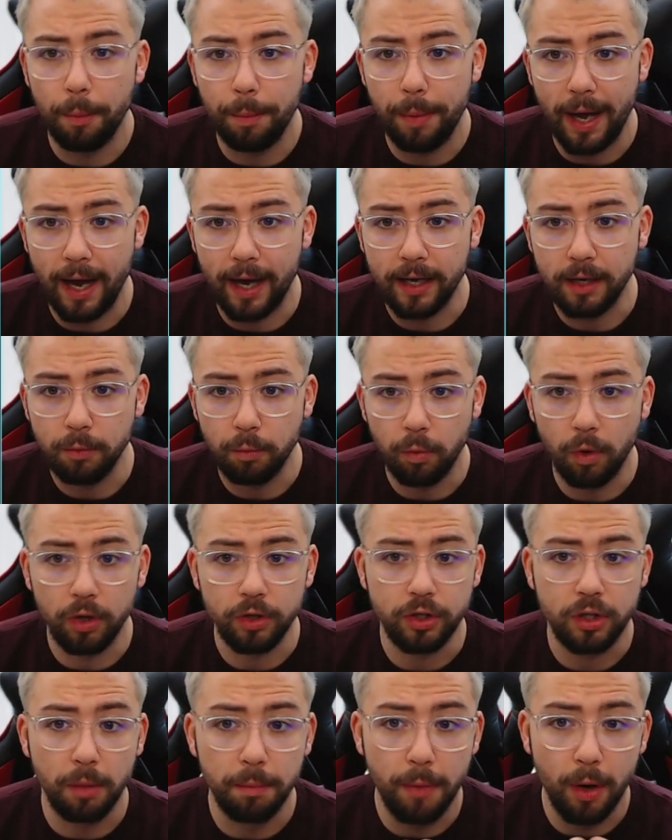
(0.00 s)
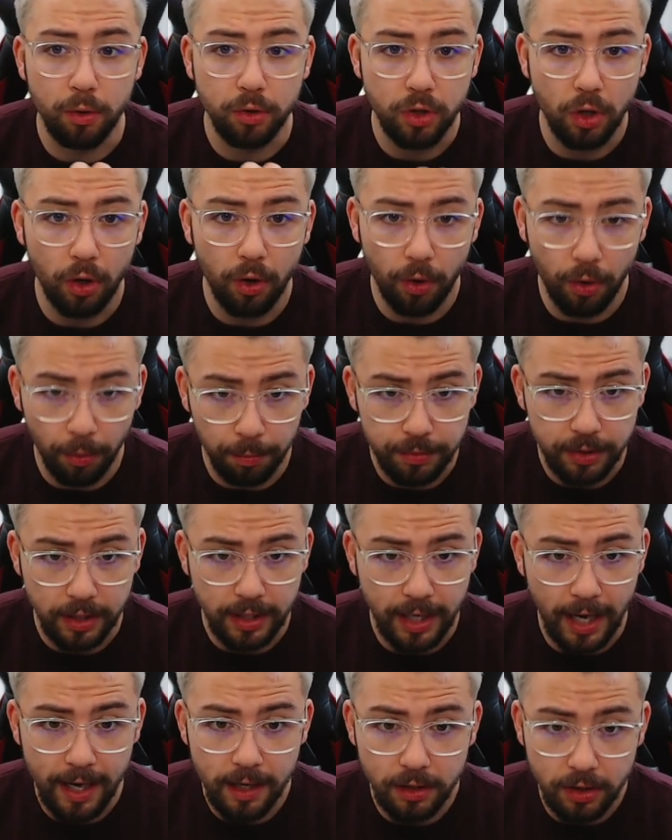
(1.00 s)
or by what's the most up
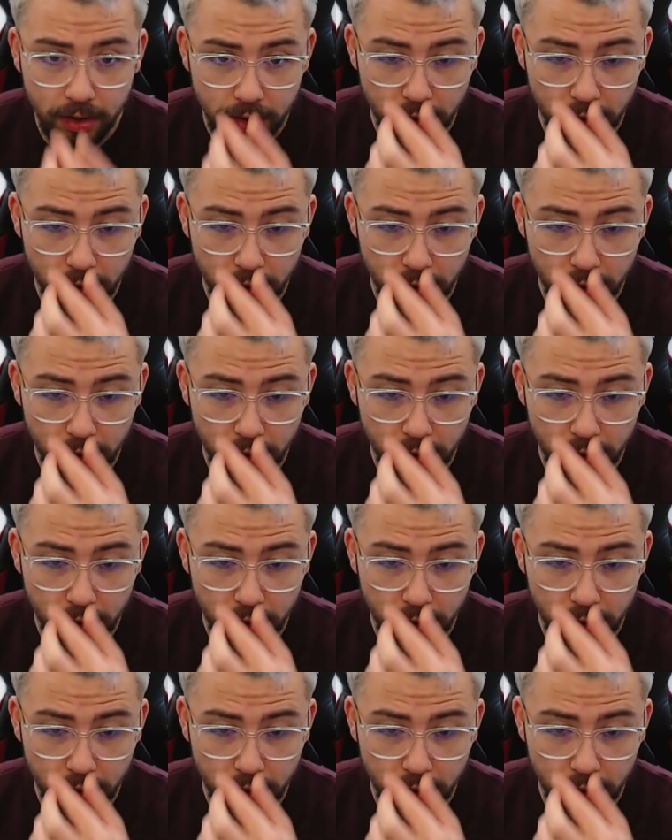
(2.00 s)
to date.